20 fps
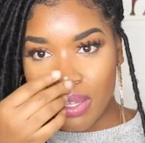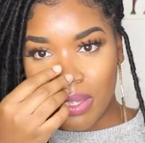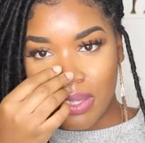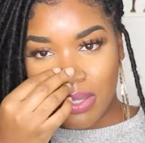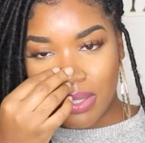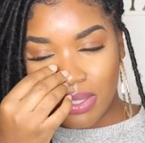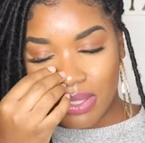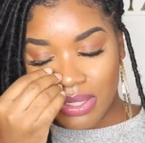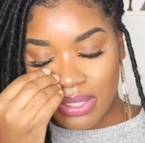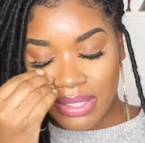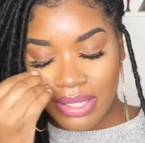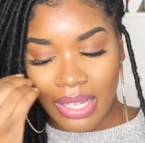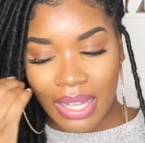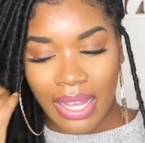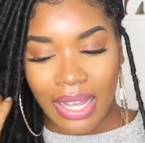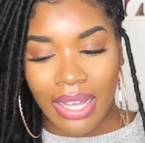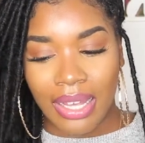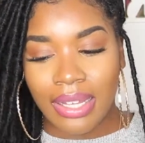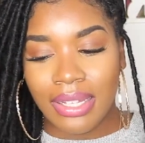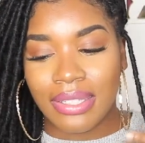because it's just
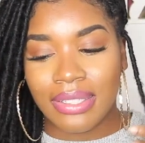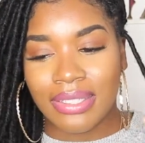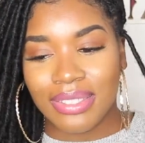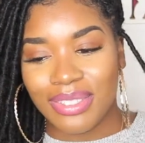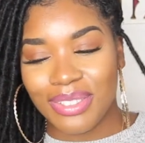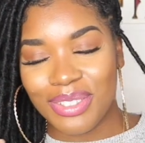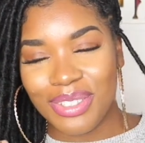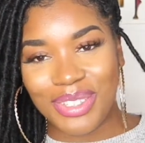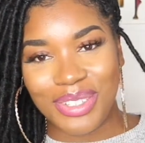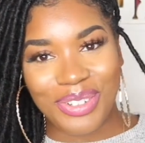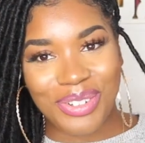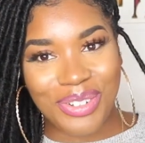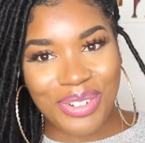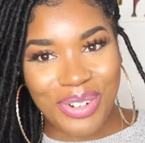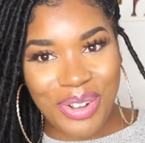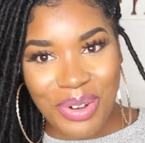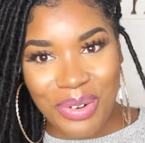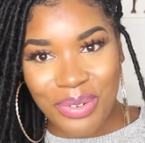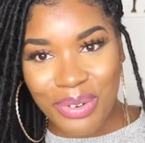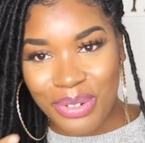like a little
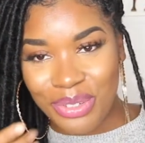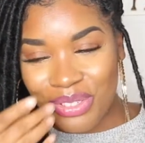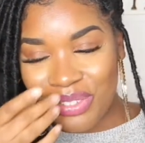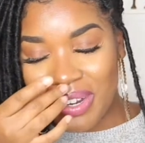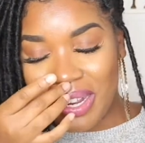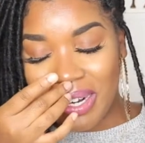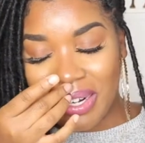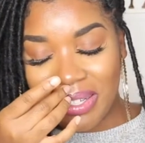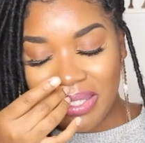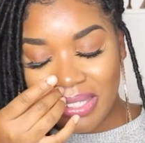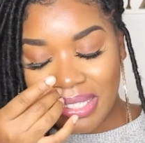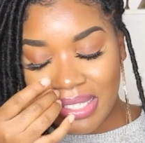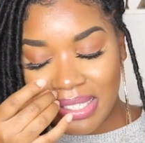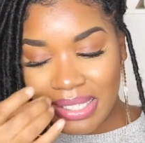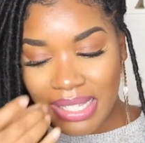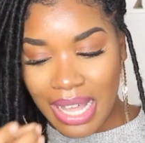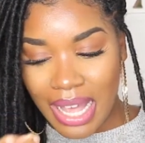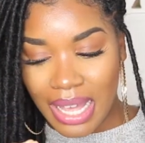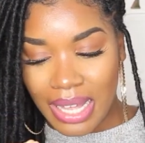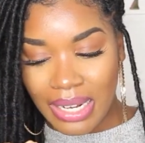lone dread on this
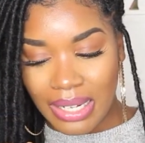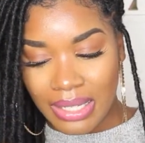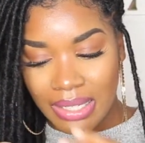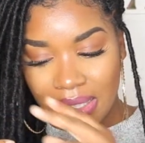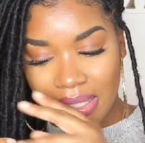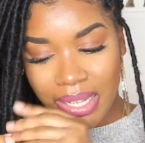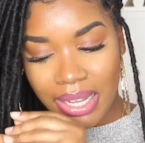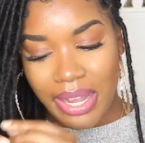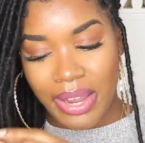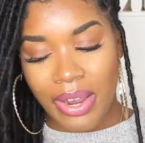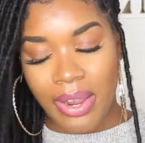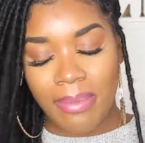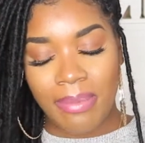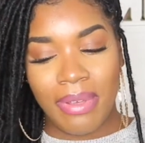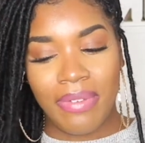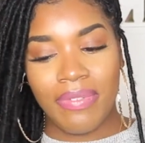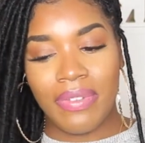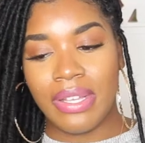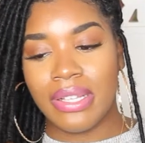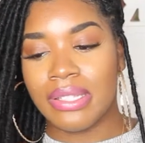side. There's like hair in
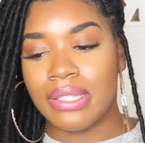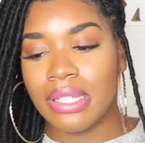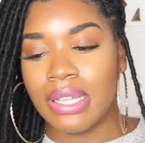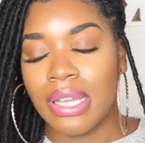my face.